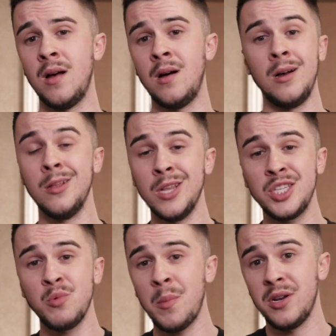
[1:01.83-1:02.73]

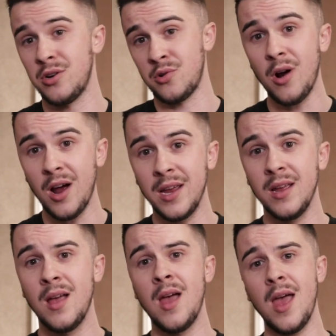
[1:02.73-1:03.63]
unless you want me to cry,
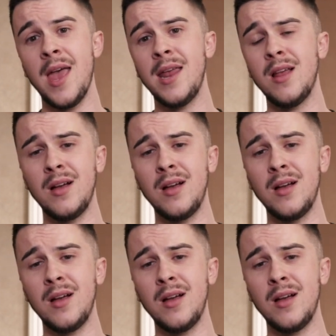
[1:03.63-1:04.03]
and